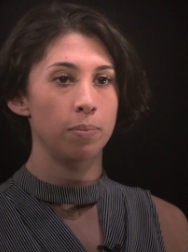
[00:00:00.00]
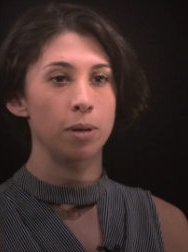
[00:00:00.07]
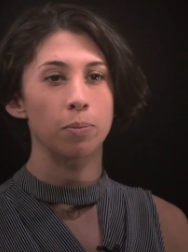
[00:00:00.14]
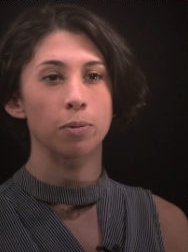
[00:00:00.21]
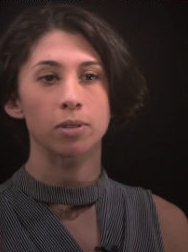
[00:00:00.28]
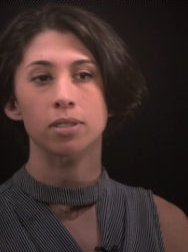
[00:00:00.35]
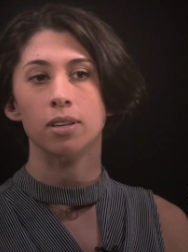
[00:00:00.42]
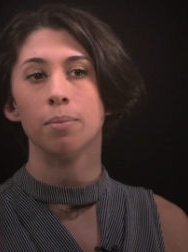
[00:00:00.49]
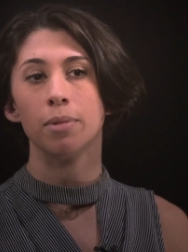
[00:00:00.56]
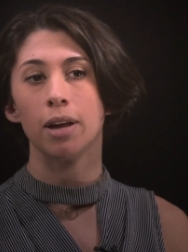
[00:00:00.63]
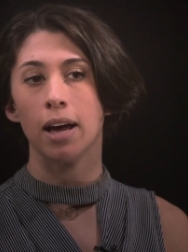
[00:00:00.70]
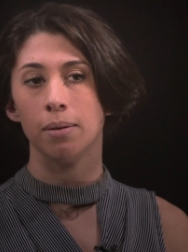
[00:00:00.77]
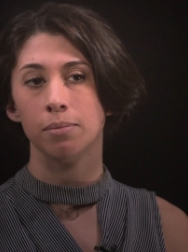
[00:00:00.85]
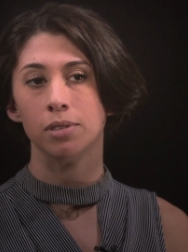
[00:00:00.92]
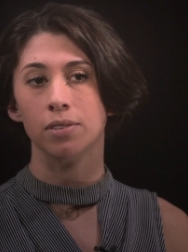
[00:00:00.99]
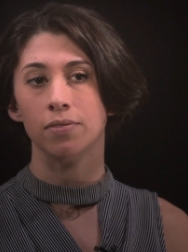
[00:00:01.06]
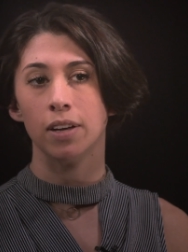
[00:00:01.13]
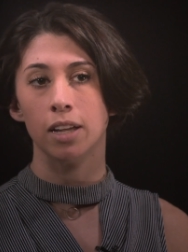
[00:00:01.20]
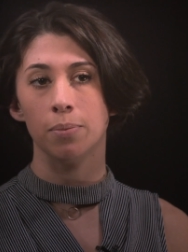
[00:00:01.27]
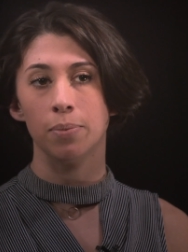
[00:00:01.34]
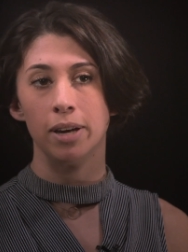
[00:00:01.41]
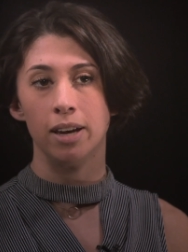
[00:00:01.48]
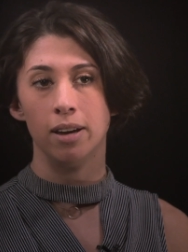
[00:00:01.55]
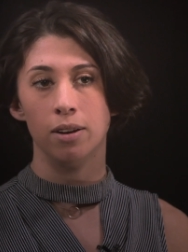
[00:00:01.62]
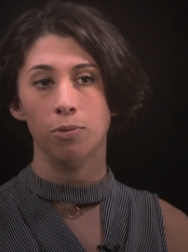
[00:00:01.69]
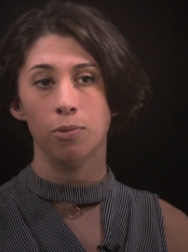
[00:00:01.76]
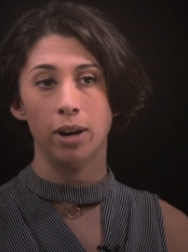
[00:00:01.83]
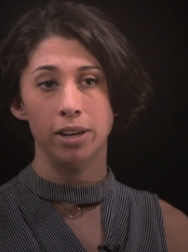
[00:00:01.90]
People sometimes develop
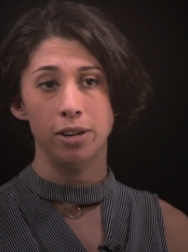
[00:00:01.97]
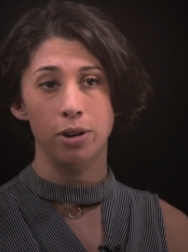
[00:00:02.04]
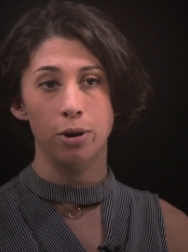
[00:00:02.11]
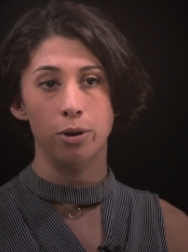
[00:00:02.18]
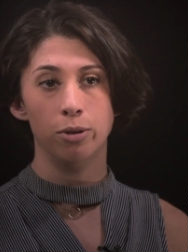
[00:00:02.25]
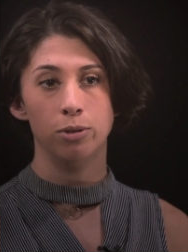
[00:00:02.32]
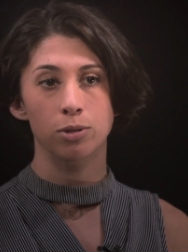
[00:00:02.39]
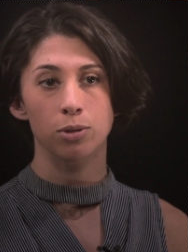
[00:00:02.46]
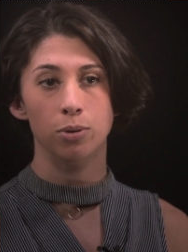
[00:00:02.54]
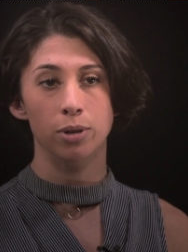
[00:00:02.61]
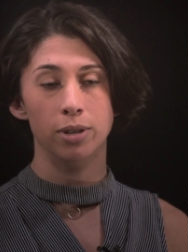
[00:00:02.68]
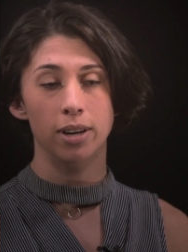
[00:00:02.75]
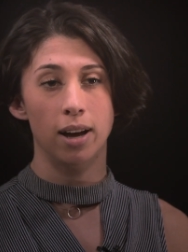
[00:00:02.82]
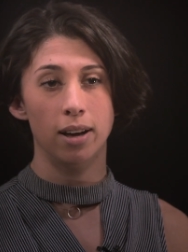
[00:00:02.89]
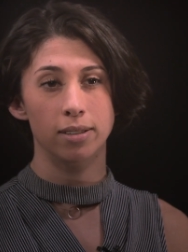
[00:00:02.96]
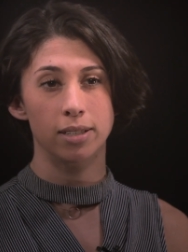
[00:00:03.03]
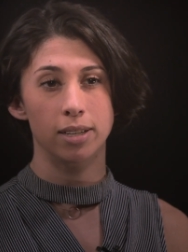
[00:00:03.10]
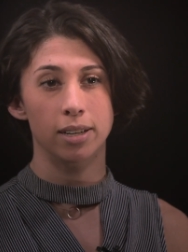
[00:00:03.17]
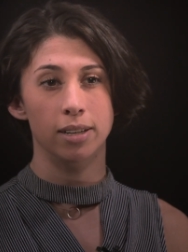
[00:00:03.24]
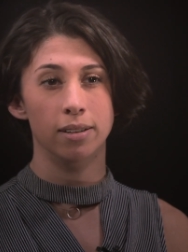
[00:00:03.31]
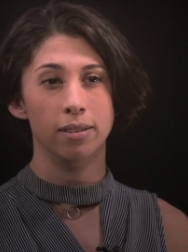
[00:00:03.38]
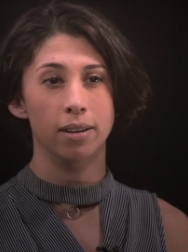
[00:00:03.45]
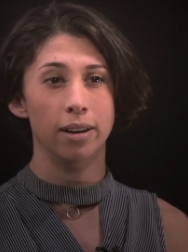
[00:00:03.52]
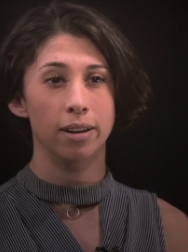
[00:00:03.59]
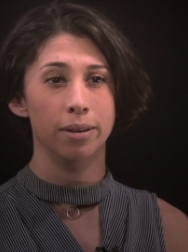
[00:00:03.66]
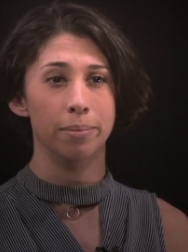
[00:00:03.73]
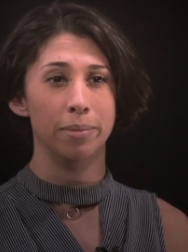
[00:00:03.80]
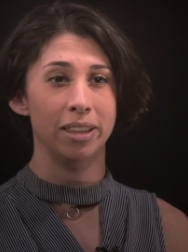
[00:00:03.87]
a runny nose or nausea,
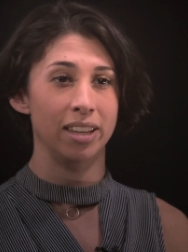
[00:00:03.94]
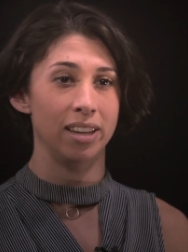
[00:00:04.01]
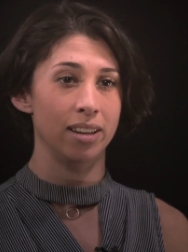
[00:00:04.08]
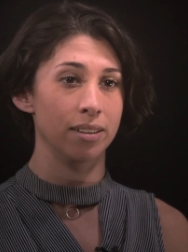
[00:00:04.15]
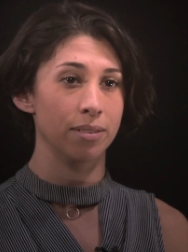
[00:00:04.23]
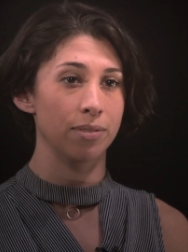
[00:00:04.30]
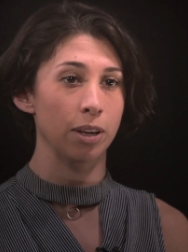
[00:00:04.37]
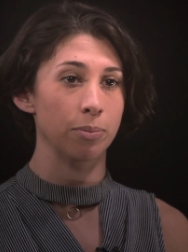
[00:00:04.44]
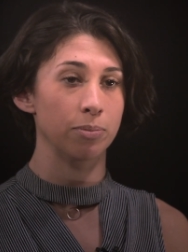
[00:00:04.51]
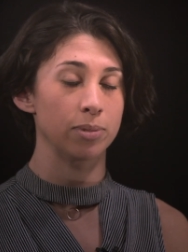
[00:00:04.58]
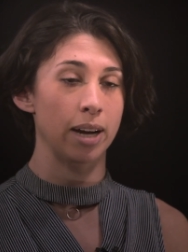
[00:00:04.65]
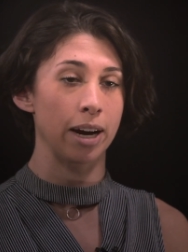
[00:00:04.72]
um, and they can develop